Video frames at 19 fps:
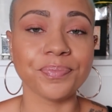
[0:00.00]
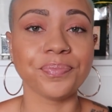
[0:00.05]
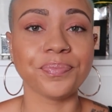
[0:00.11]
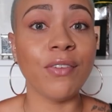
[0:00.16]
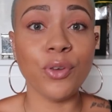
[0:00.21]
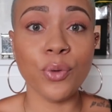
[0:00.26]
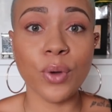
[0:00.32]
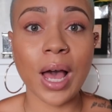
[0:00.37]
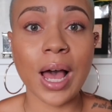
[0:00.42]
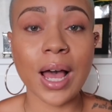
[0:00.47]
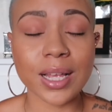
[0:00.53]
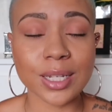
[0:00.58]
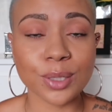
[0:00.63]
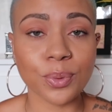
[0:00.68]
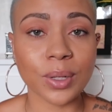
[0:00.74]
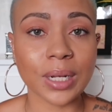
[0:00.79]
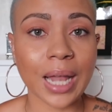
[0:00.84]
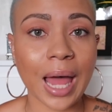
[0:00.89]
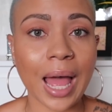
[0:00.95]
If you
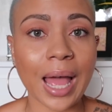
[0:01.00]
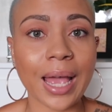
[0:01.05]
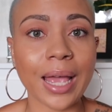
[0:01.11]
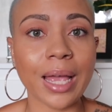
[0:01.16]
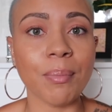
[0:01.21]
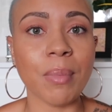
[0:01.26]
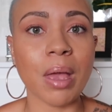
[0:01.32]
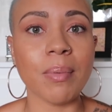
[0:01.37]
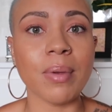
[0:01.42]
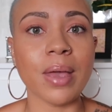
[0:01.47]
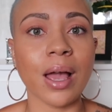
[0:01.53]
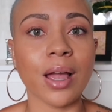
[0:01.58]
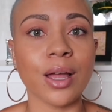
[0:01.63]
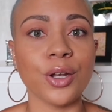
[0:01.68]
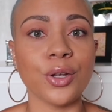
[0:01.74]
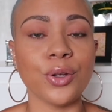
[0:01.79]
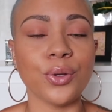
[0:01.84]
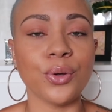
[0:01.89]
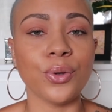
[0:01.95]
guys would like, maybe I
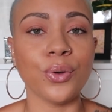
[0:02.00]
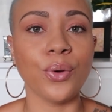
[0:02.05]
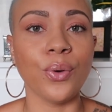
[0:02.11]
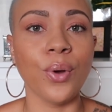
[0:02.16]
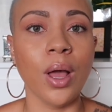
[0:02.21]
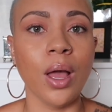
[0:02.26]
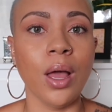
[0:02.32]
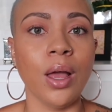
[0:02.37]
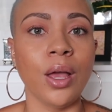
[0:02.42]
can do,